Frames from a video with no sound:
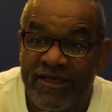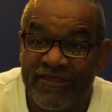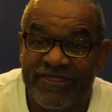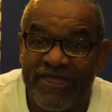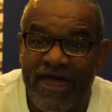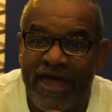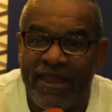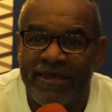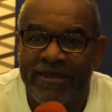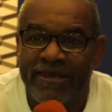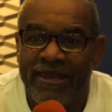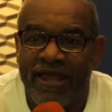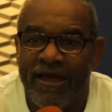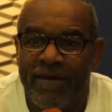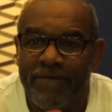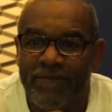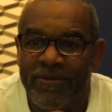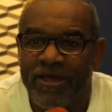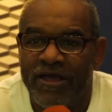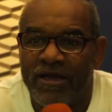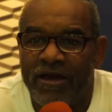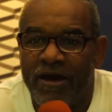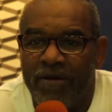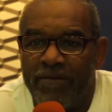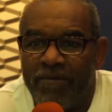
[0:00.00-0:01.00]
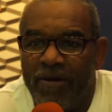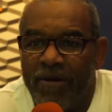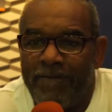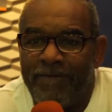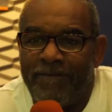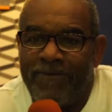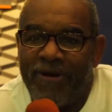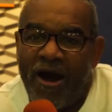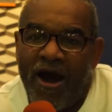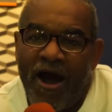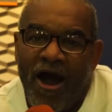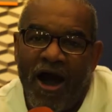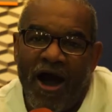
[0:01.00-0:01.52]
that now become a
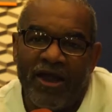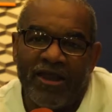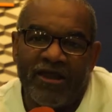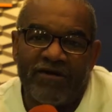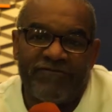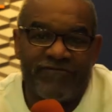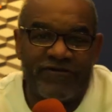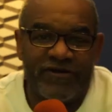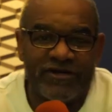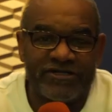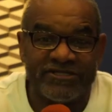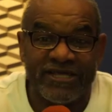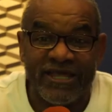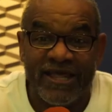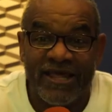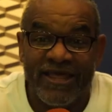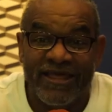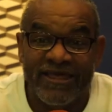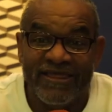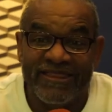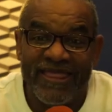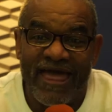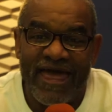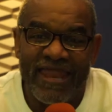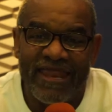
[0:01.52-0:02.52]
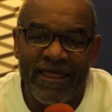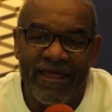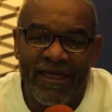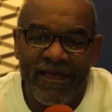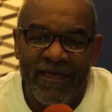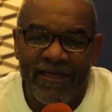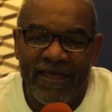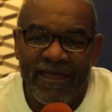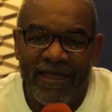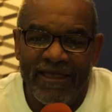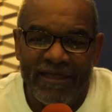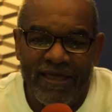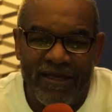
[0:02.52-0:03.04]
part of us that it,
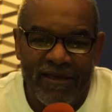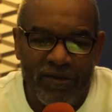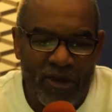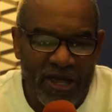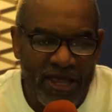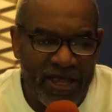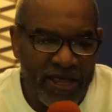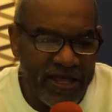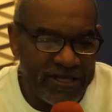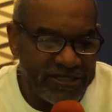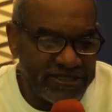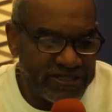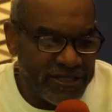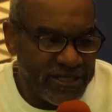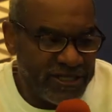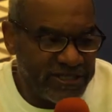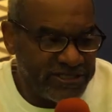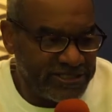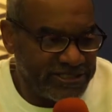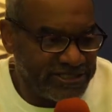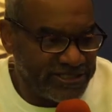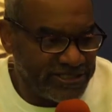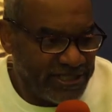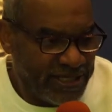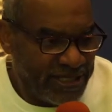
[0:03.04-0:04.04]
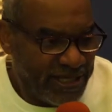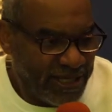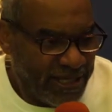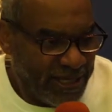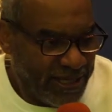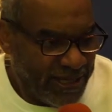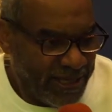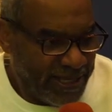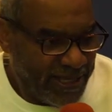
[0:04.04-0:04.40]
it it's, it's,